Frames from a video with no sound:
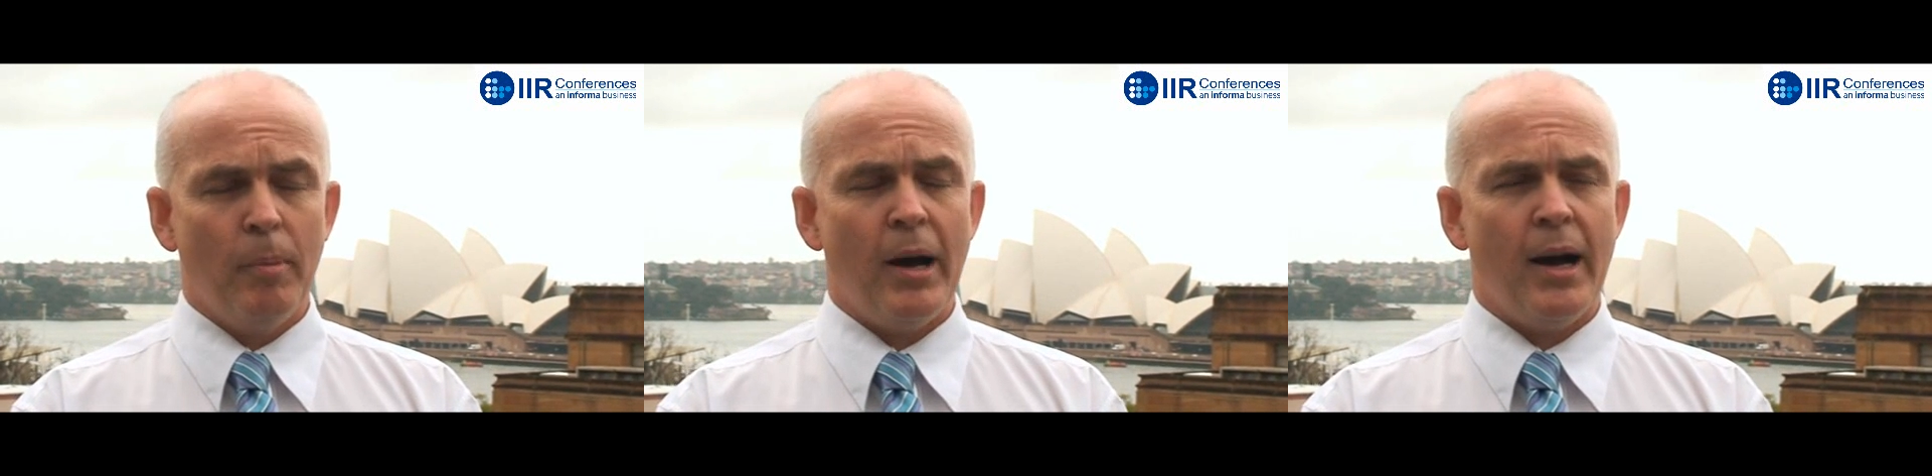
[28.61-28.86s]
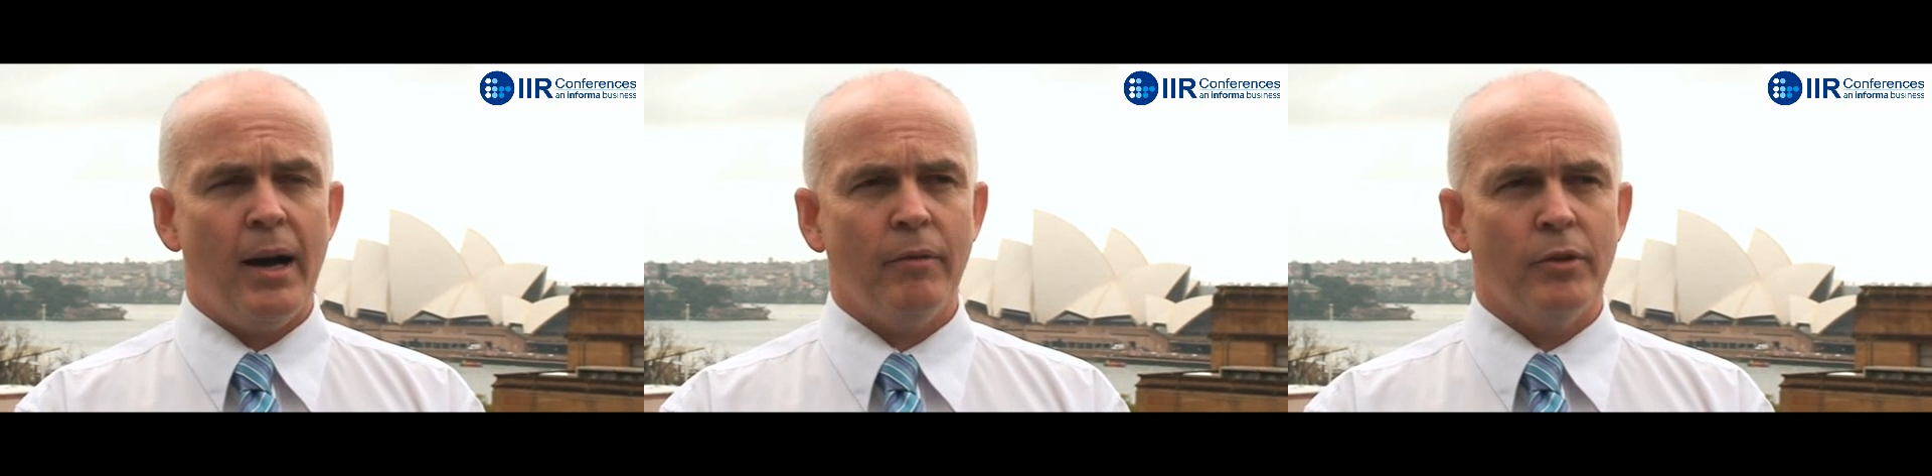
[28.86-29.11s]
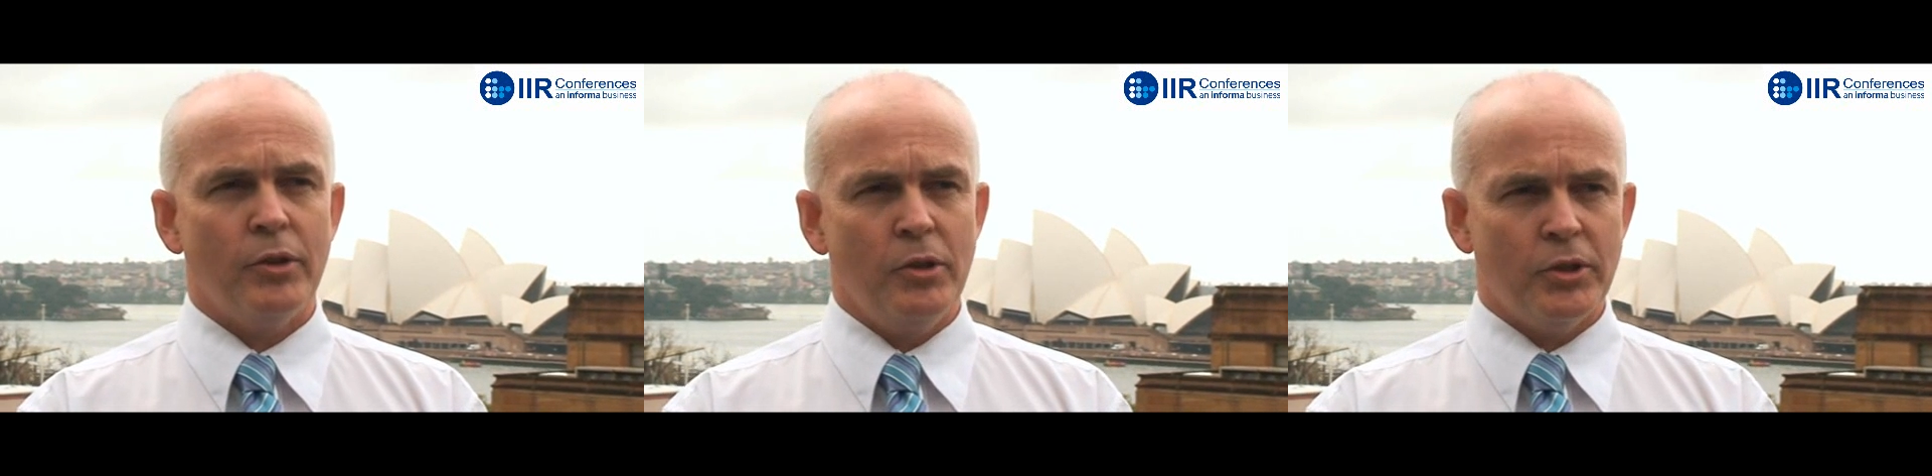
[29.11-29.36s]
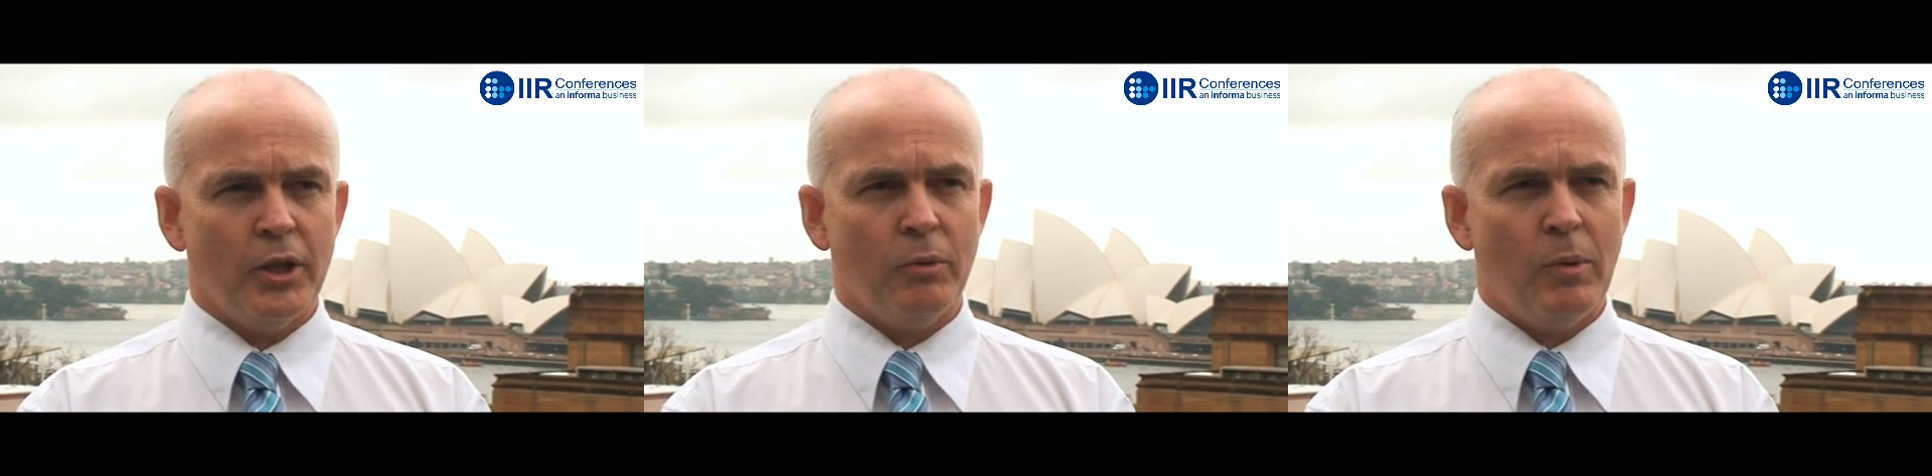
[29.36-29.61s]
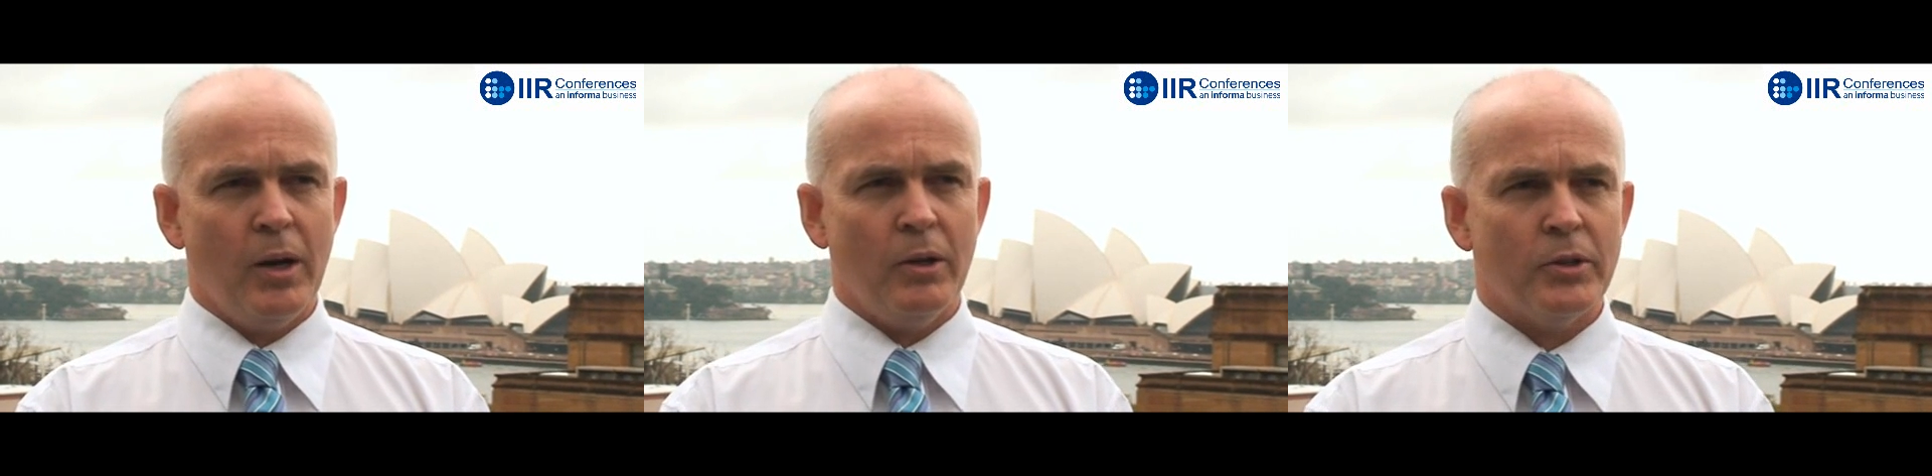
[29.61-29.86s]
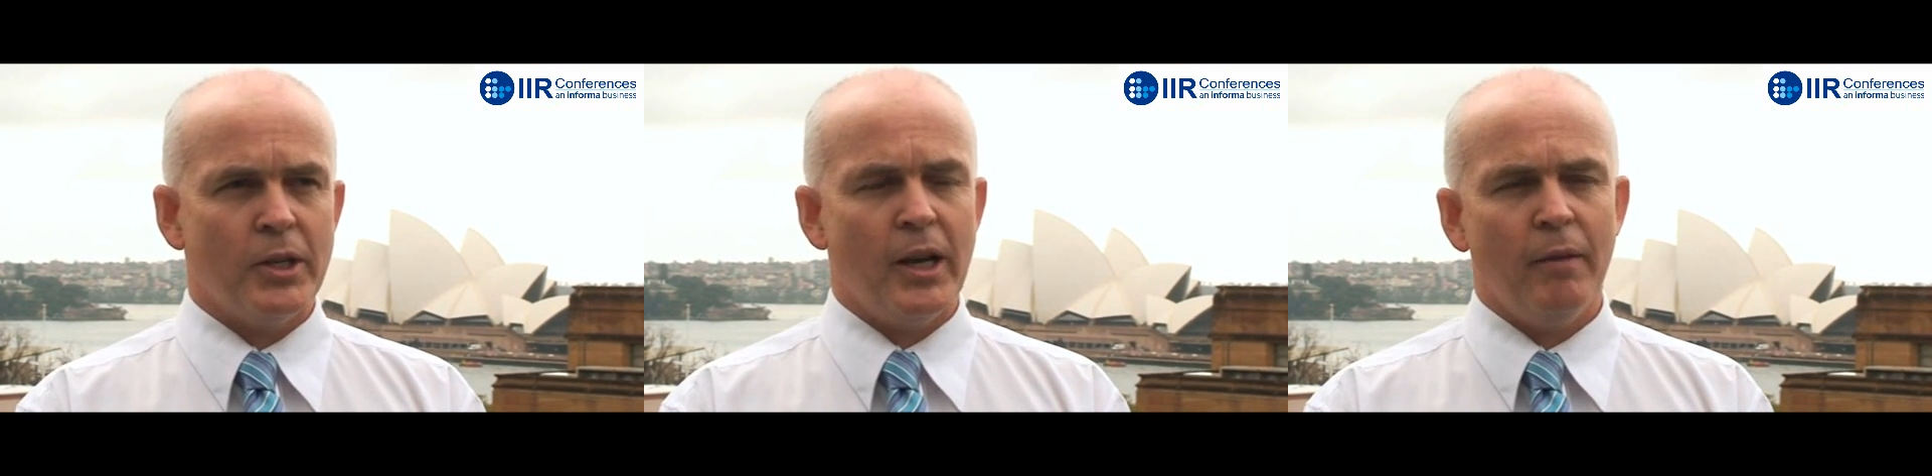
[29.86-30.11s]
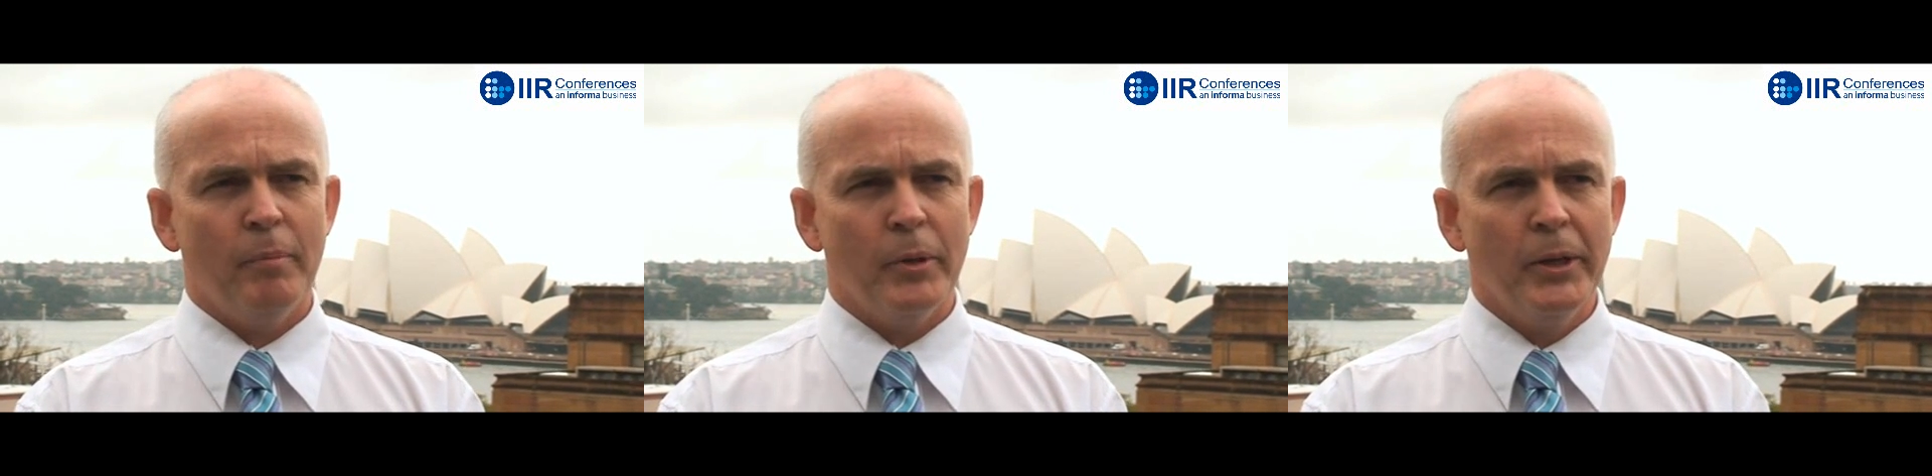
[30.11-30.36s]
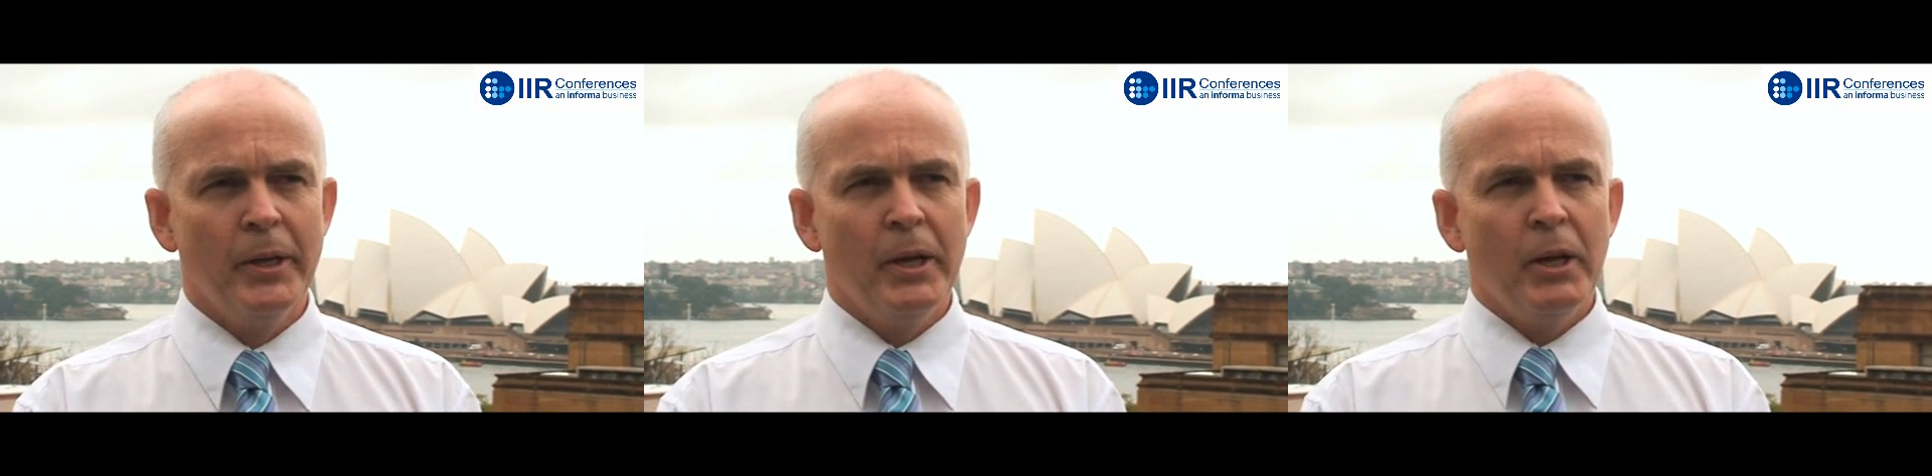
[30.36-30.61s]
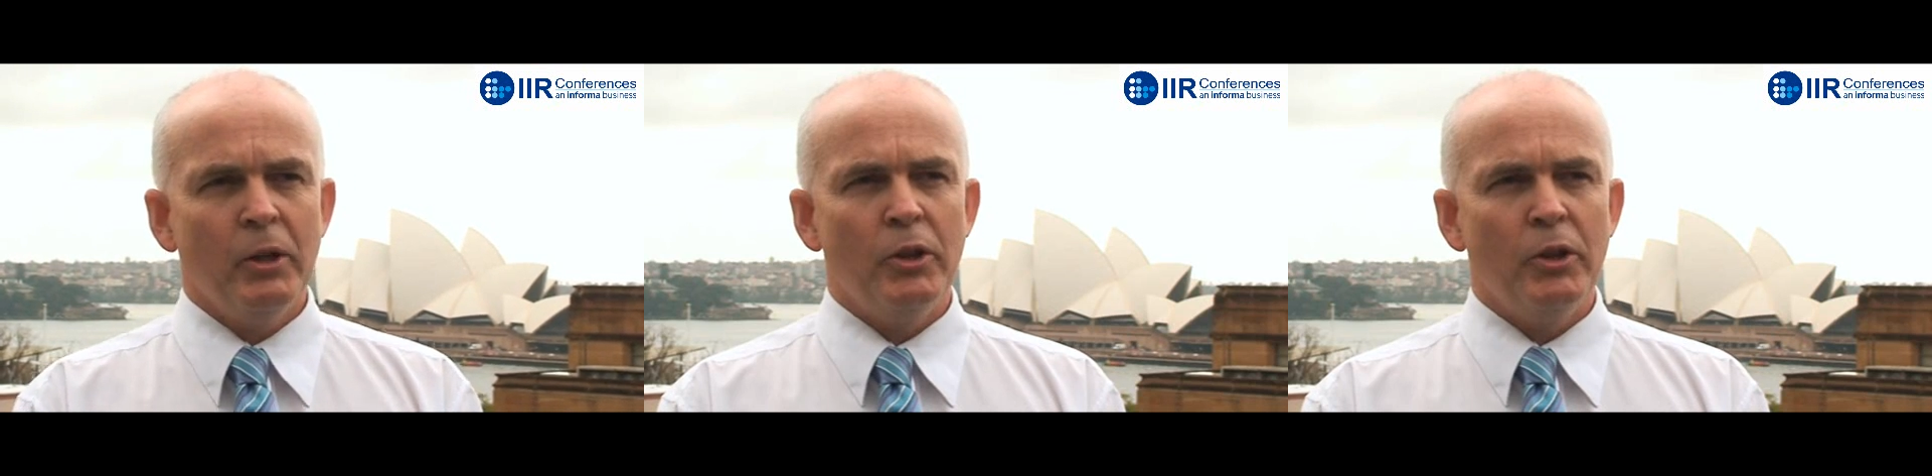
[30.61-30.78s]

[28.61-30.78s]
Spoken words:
on behalf of the New South Wales Government,